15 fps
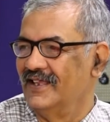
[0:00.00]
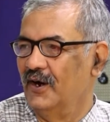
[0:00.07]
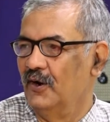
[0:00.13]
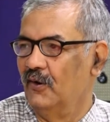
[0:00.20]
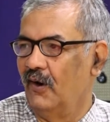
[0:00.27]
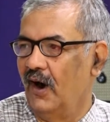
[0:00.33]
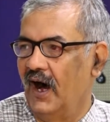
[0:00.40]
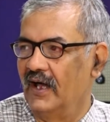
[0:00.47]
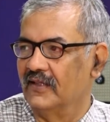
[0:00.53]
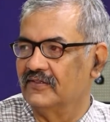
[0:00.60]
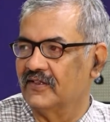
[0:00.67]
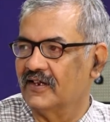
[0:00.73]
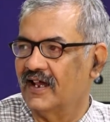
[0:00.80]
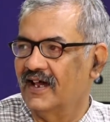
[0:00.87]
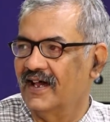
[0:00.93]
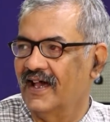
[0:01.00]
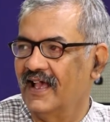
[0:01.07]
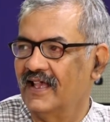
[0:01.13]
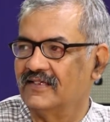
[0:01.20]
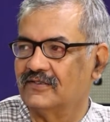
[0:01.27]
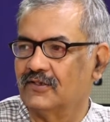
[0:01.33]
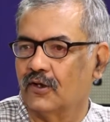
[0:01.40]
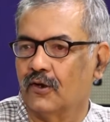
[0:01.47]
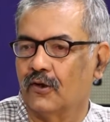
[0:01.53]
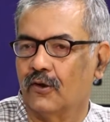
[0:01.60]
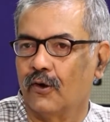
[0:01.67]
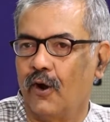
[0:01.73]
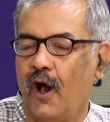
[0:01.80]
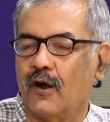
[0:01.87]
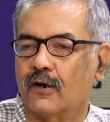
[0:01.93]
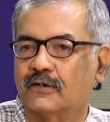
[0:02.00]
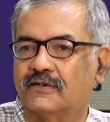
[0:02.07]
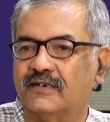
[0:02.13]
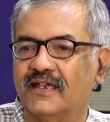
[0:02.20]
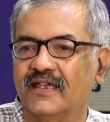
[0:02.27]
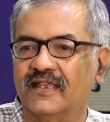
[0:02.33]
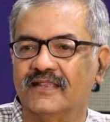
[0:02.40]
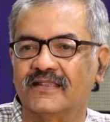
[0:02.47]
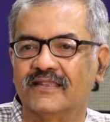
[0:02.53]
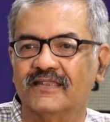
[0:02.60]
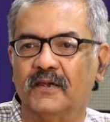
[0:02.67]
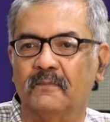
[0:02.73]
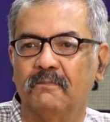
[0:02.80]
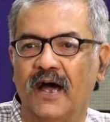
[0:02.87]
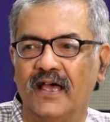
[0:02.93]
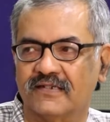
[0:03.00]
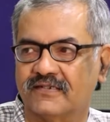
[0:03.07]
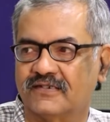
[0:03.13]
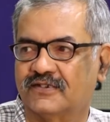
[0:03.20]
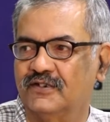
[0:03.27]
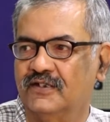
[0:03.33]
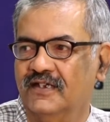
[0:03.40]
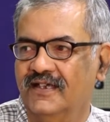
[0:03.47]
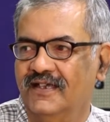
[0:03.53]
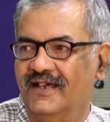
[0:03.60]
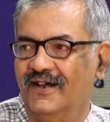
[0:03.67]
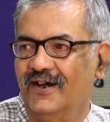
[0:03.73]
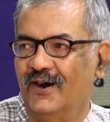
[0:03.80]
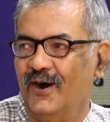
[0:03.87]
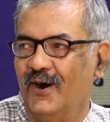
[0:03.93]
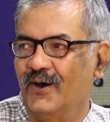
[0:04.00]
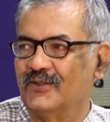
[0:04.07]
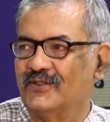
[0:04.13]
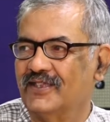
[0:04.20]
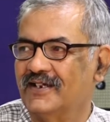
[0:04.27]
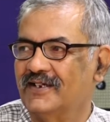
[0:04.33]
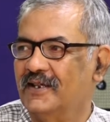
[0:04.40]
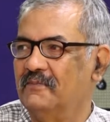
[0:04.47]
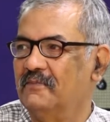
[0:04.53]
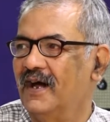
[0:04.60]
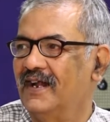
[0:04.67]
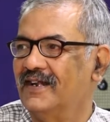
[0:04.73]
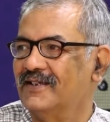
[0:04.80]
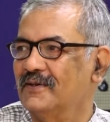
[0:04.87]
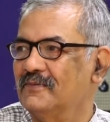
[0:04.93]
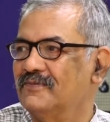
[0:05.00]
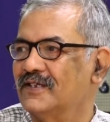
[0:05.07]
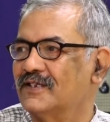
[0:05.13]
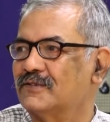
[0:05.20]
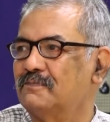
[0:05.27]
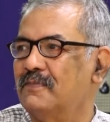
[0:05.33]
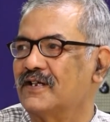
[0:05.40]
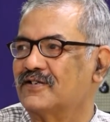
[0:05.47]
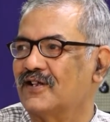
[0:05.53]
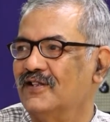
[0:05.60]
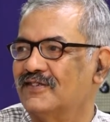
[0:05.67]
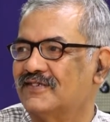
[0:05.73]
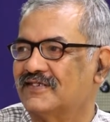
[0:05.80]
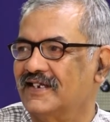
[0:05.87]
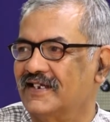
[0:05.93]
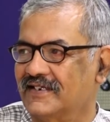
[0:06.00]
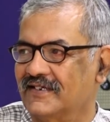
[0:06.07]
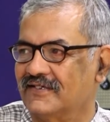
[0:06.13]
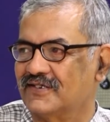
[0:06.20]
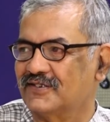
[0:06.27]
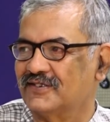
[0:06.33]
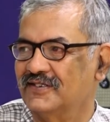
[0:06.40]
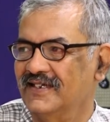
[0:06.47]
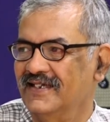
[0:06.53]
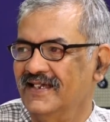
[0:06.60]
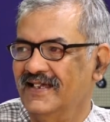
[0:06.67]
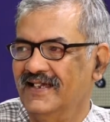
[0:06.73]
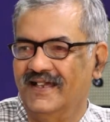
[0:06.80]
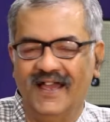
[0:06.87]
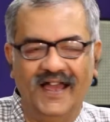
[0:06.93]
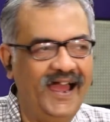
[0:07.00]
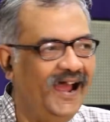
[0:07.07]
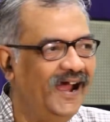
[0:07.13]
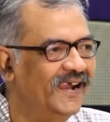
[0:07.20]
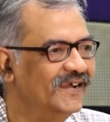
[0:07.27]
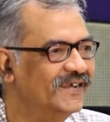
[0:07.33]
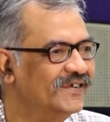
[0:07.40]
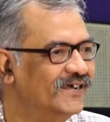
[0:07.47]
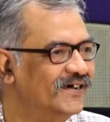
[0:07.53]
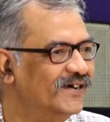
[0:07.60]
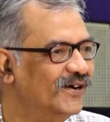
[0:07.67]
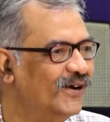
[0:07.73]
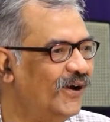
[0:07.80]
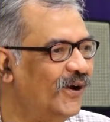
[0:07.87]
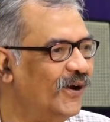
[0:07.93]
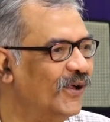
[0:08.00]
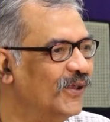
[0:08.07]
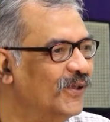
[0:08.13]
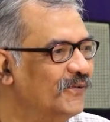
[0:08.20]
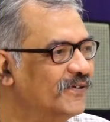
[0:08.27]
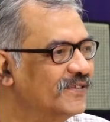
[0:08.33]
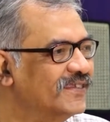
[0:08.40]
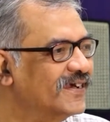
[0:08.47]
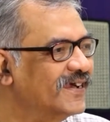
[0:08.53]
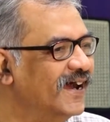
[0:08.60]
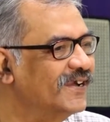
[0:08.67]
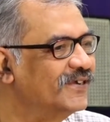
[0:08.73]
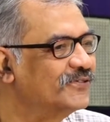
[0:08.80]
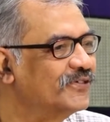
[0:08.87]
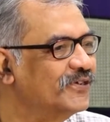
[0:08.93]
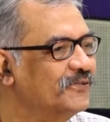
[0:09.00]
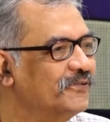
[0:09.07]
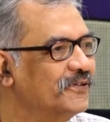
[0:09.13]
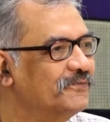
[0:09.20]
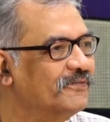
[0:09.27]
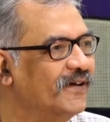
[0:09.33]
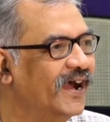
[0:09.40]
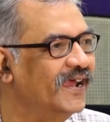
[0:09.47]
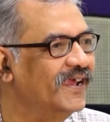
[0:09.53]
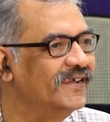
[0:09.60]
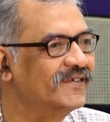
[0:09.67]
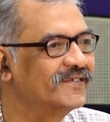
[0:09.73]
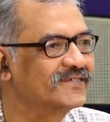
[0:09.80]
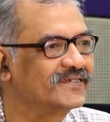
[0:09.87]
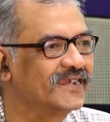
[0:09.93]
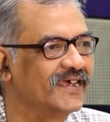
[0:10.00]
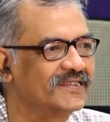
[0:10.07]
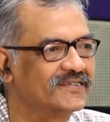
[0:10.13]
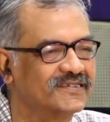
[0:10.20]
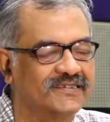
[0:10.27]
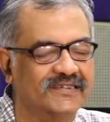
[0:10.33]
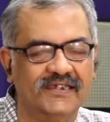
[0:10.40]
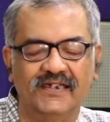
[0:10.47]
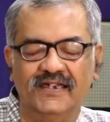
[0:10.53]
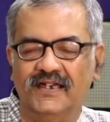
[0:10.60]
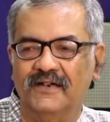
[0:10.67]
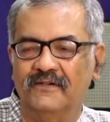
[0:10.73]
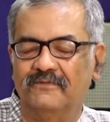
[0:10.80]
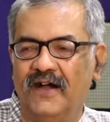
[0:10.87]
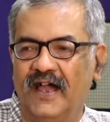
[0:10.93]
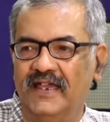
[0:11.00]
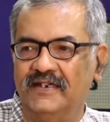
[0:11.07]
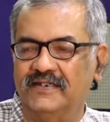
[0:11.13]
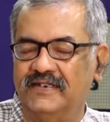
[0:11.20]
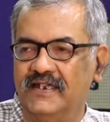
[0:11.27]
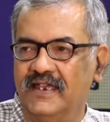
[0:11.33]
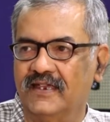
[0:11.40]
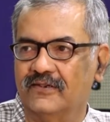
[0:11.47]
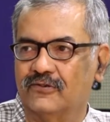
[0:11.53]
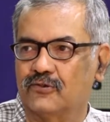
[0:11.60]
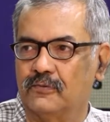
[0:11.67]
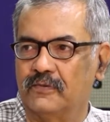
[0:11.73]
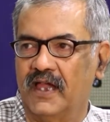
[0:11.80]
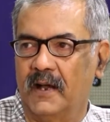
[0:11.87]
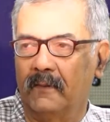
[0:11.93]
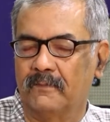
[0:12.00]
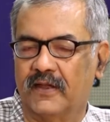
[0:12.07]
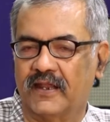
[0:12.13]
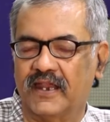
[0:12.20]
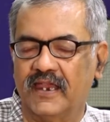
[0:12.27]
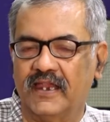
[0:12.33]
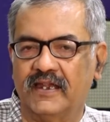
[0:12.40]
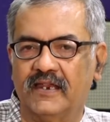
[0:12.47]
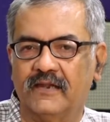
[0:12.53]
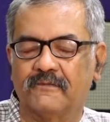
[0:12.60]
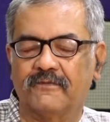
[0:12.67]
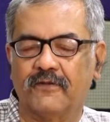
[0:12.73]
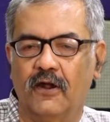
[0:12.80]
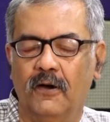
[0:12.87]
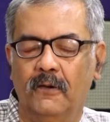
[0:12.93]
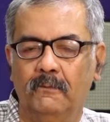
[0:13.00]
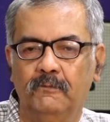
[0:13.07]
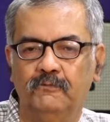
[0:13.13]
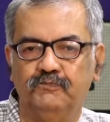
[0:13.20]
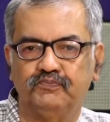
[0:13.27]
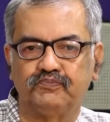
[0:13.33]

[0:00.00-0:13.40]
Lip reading: Now, Andhra has rocked in the past on the demand of the special status. And all over the country, we find states fighting to be upgraded from